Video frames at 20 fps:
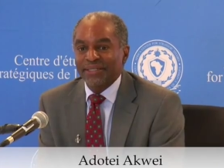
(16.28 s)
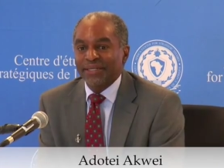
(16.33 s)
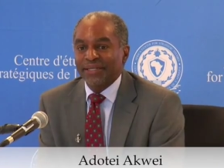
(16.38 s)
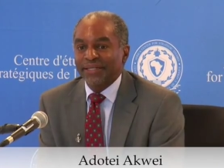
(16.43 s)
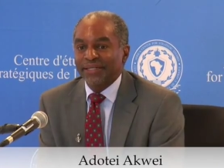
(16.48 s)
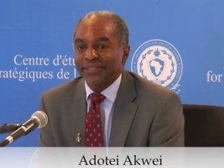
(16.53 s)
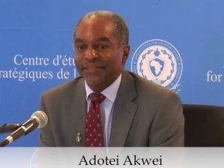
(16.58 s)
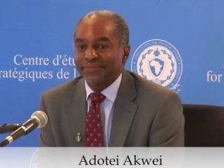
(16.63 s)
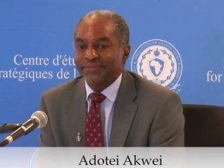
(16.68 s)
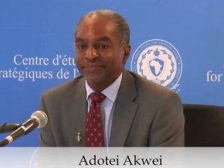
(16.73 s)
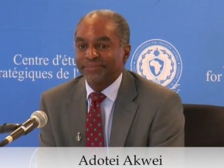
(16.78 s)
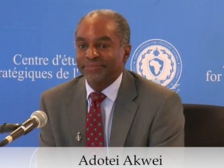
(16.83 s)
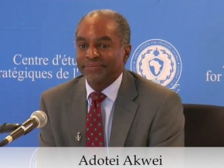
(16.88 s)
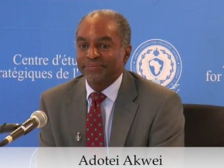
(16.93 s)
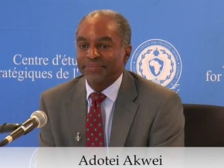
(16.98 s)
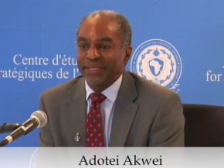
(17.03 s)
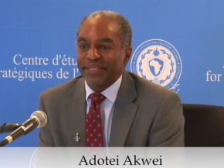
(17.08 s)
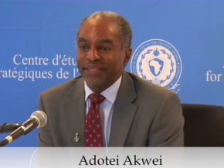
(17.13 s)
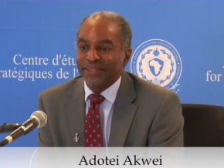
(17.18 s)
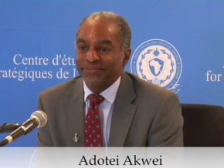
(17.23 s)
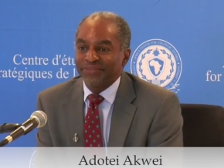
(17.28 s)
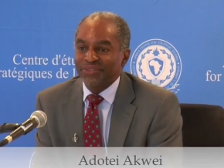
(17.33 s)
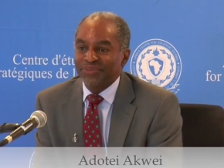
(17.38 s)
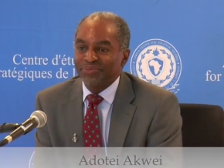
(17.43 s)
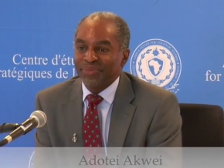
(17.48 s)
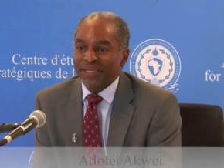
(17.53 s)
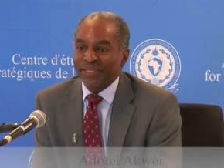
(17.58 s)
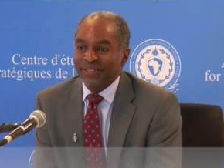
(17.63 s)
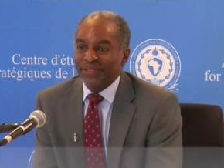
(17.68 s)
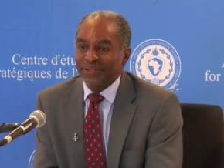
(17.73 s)
Um, many of you
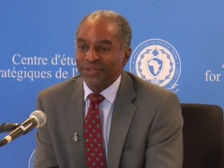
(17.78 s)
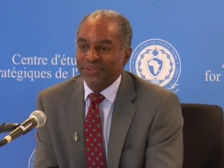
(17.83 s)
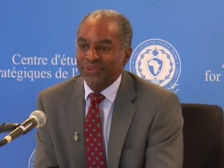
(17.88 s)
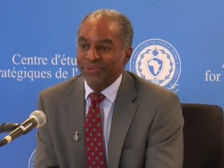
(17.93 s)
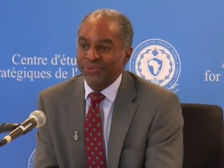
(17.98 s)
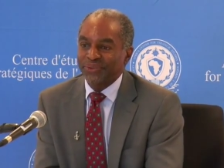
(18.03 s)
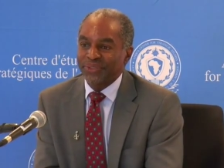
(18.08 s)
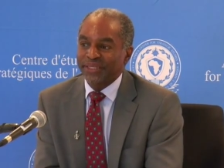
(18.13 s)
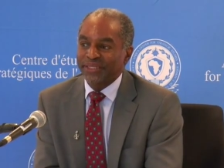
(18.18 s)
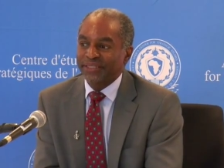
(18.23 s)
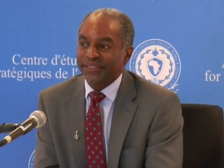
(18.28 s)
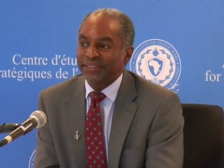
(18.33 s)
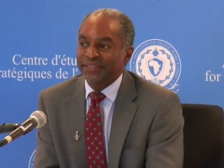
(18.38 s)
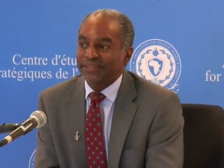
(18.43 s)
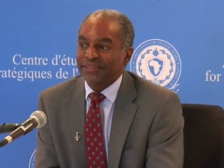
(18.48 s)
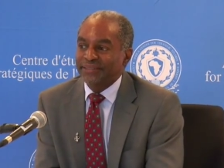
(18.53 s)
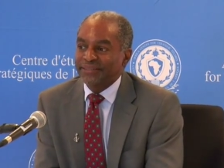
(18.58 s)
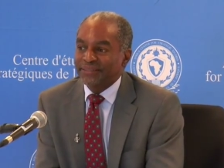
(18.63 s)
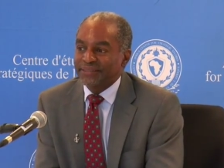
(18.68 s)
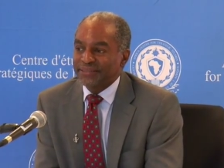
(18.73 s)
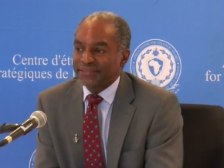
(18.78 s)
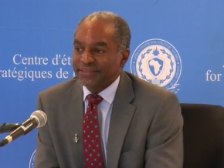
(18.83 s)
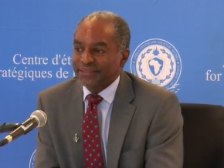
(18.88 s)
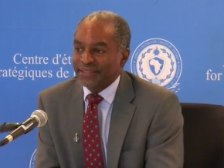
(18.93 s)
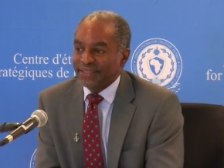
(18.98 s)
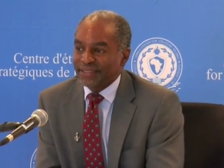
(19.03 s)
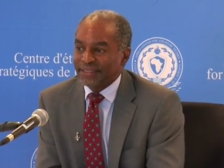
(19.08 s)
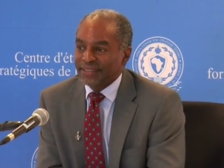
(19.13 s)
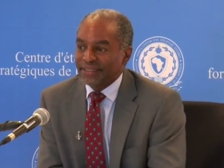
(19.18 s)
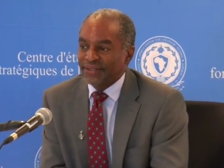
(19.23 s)
may know that it is,
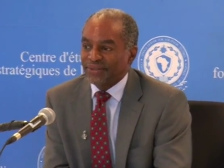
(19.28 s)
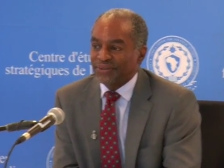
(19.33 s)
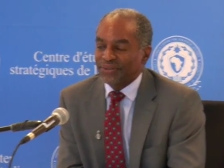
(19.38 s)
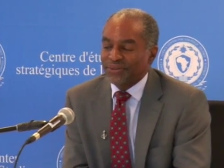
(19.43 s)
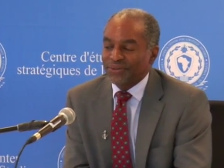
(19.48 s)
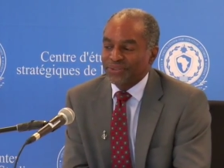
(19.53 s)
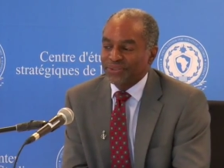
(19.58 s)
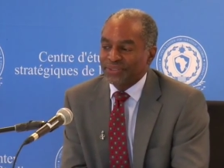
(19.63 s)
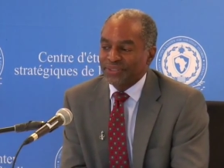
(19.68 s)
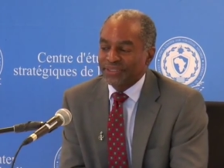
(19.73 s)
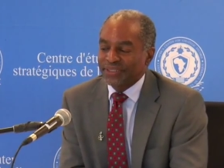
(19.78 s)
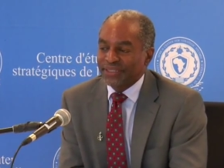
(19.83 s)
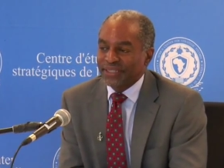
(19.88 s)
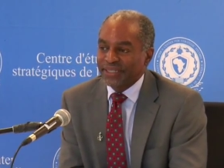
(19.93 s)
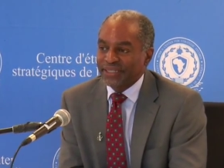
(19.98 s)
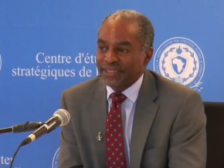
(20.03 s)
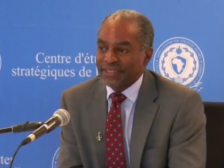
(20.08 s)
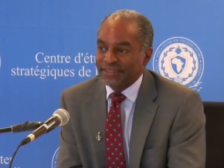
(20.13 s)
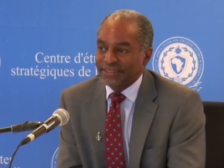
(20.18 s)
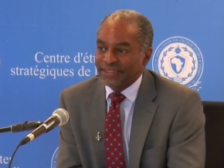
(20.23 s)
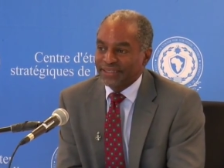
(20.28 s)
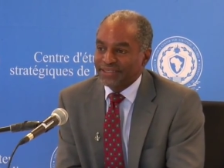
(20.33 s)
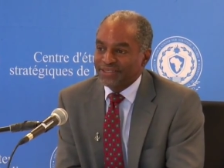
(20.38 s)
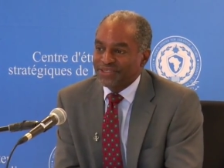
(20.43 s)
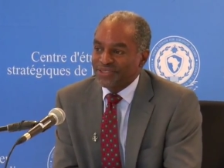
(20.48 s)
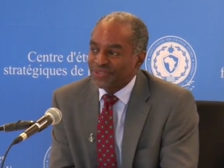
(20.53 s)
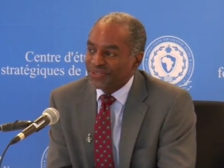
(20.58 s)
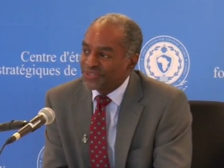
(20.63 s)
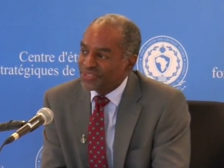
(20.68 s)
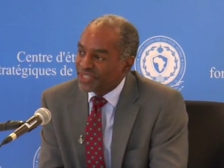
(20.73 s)
uh, or, or link it and
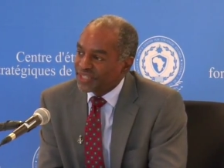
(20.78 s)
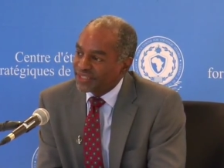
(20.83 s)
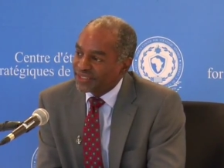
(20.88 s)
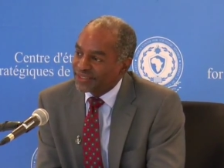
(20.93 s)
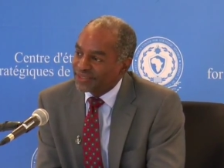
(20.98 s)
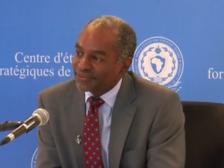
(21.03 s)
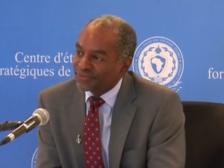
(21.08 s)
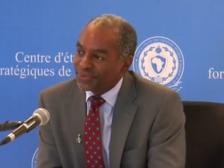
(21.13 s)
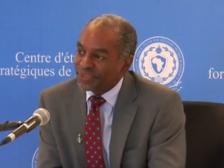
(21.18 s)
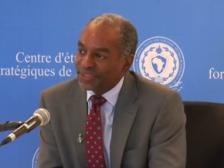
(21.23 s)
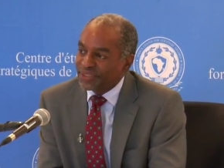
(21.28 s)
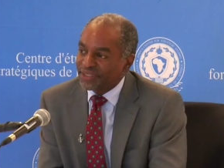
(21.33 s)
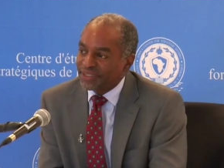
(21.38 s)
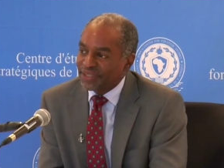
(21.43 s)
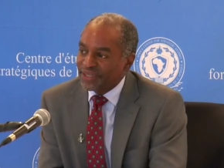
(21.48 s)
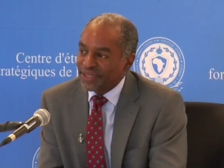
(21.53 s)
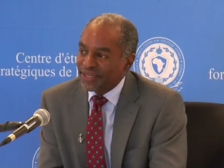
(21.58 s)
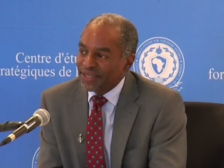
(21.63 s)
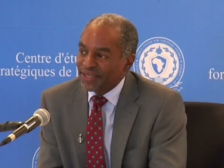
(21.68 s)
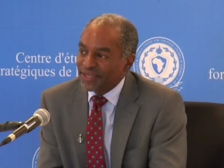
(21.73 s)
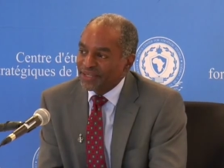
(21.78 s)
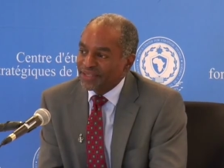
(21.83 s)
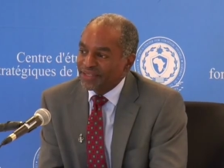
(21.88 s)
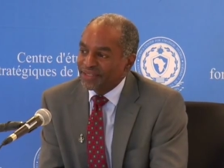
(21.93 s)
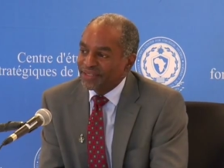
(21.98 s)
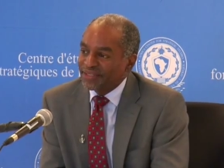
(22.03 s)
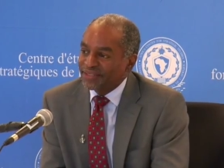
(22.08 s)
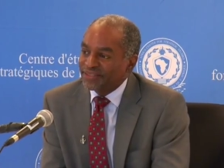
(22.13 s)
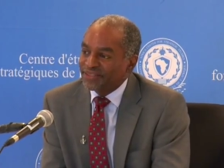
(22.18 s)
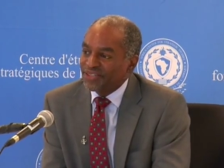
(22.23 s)
associate it with
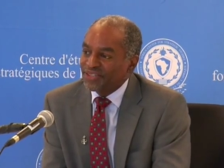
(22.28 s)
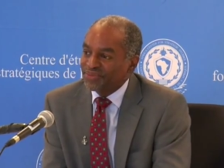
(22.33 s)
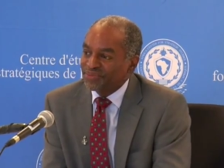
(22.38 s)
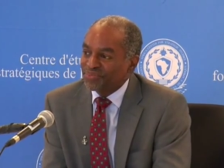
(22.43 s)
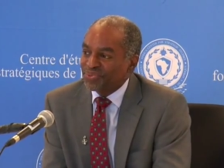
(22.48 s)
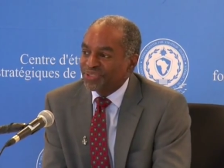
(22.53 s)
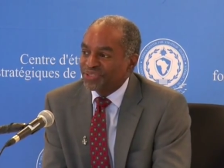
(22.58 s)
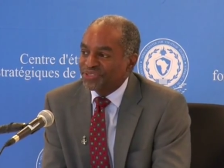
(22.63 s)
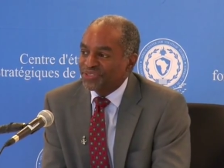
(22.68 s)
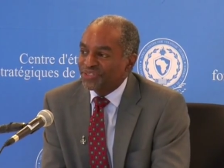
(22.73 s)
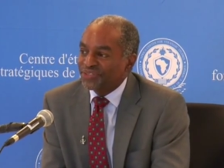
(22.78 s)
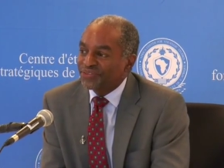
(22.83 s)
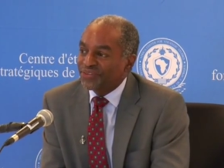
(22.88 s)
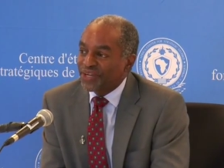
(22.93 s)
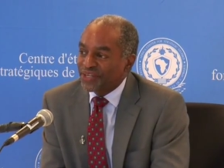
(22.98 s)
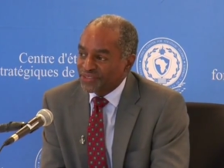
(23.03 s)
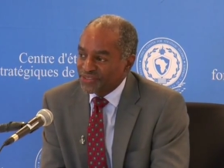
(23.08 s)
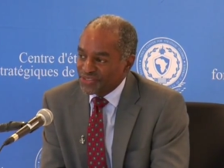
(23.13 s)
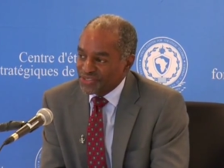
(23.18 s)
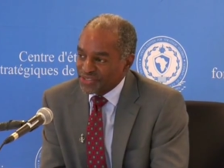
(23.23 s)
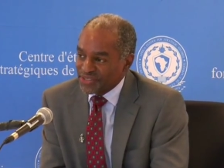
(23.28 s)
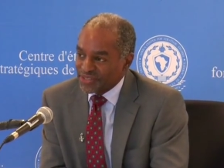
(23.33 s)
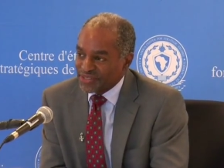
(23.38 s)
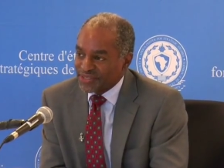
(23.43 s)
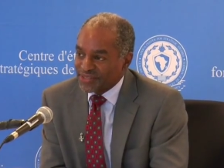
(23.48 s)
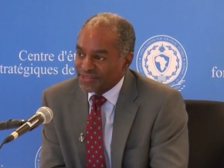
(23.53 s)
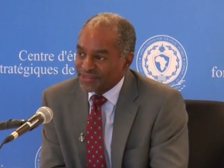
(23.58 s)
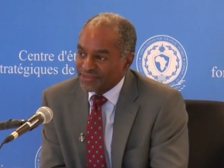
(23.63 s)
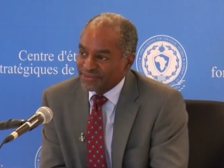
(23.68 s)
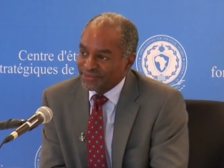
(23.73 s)
the term prisoner of
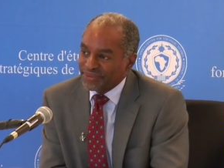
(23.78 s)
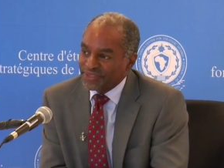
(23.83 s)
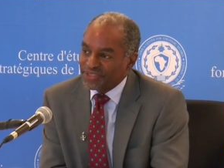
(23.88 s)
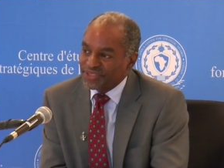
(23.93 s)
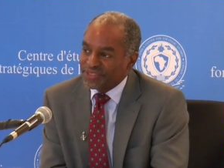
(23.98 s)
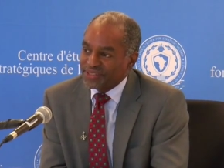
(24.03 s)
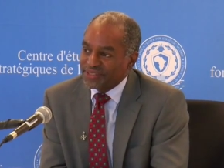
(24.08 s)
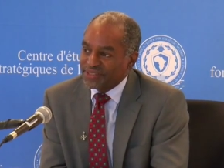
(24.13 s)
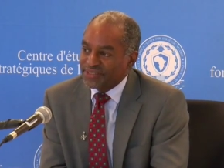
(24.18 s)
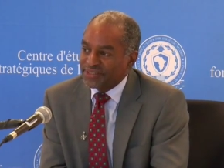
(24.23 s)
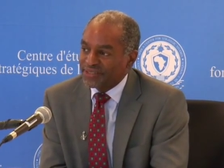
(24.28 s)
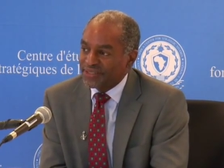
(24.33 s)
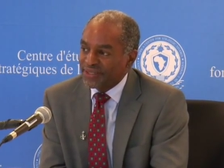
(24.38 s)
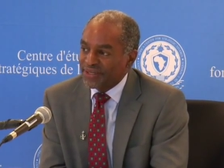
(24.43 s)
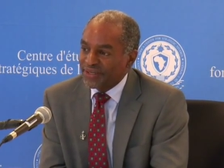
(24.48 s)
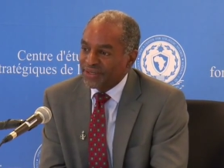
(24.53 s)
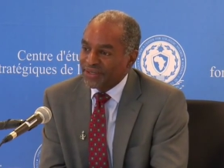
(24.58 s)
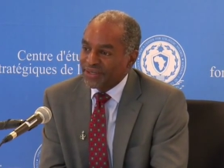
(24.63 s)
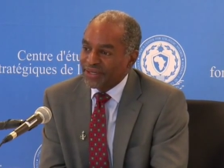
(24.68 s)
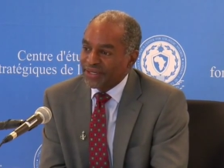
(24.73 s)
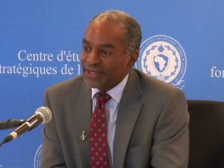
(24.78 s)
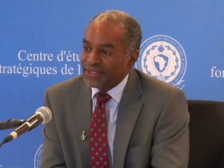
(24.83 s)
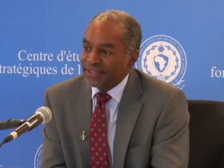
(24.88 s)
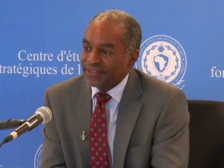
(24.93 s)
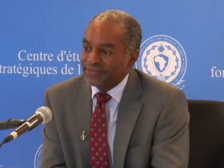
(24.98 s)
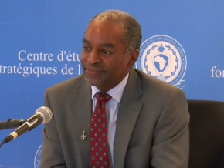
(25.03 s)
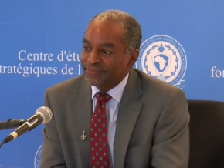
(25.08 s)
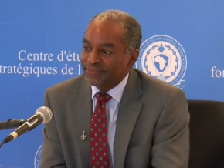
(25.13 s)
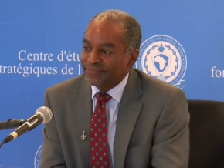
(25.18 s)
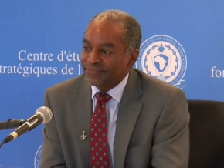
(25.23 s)
conscience, which is
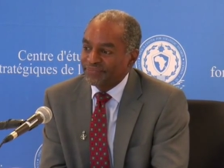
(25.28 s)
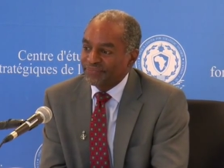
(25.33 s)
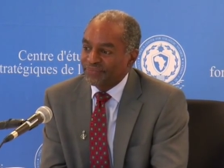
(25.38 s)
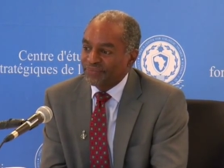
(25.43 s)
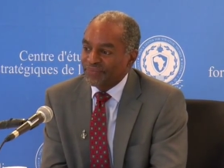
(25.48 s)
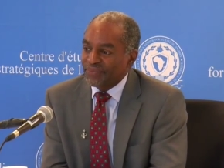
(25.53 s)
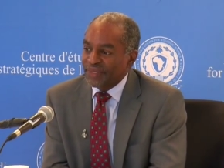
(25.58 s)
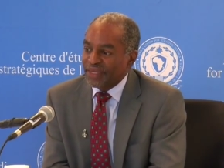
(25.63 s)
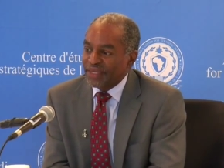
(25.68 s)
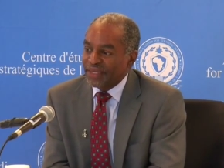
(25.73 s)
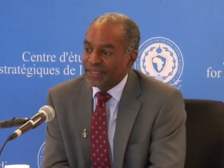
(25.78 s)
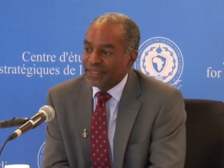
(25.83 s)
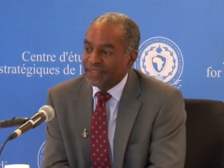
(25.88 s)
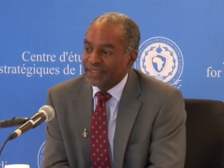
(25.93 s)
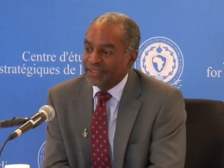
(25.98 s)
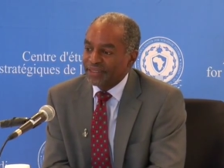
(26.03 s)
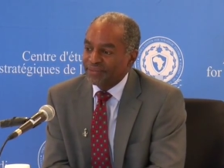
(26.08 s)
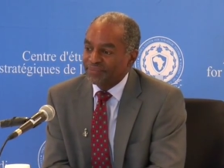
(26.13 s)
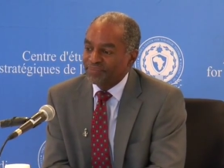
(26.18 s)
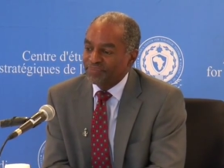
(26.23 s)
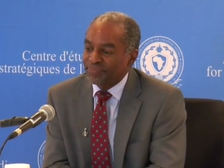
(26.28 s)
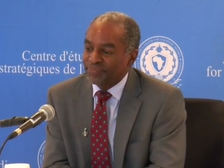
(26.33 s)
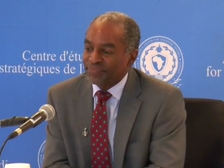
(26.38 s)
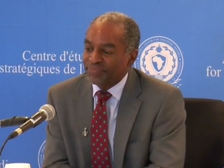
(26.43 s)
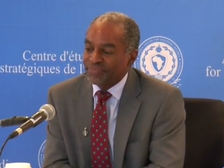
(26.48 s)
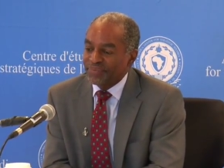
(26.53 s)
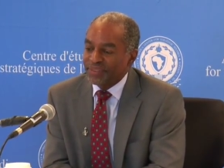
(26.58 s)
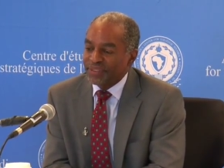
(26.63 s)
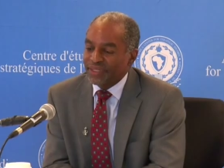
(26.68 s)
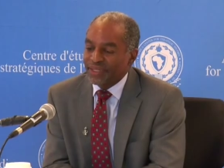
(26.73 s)
um, uh,
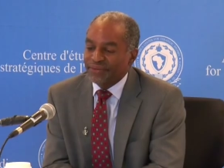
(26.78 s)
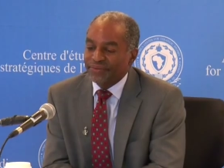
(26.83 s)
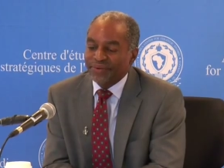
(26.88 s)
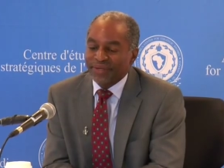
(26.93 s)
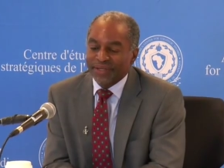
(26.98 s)
the